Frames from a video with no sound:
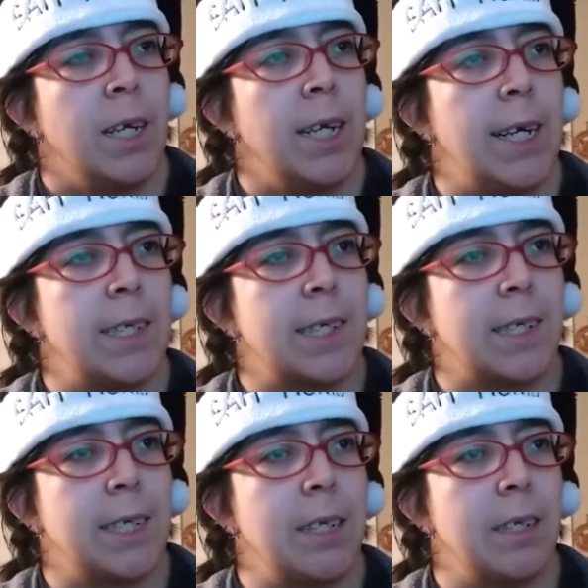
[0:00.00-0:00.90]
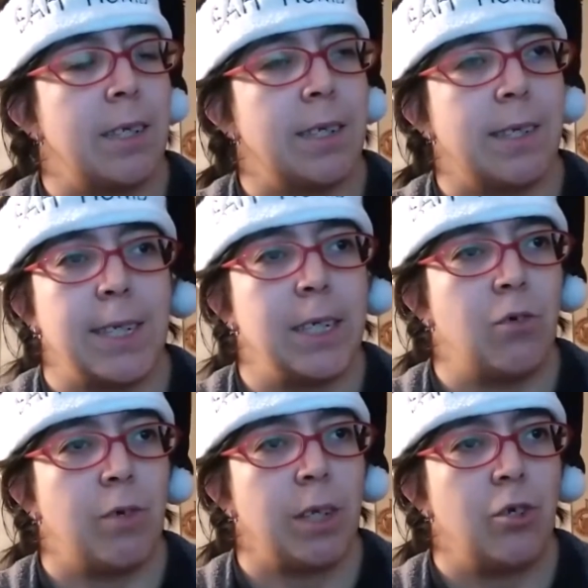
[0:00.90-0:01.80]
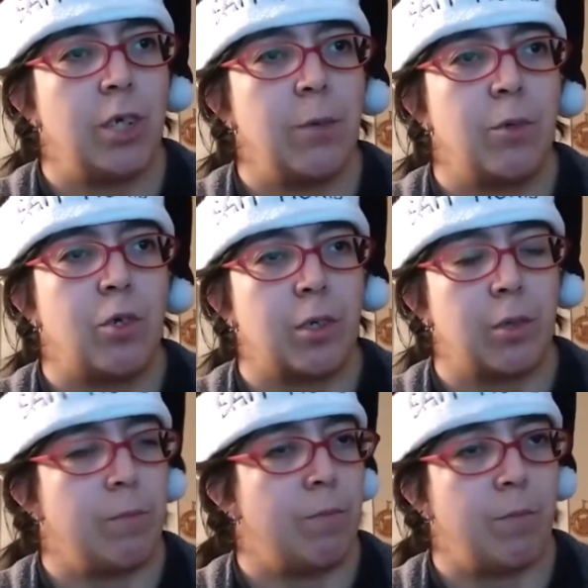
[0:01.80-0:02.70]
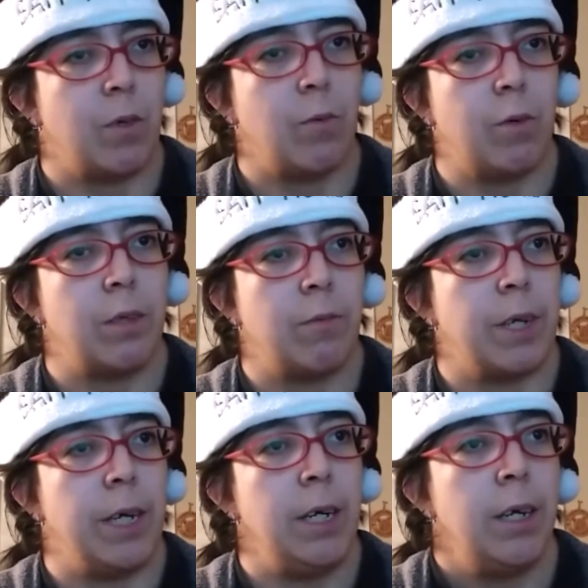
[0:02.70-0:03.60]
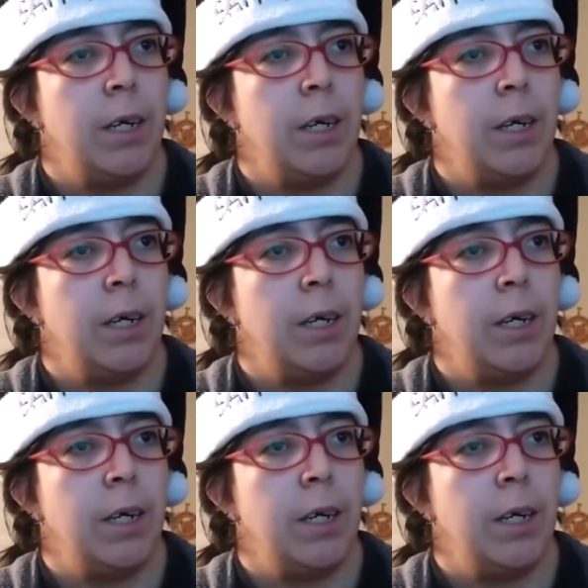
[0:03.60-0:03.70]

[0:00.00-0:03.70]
He has the City trilogy, which is only 3.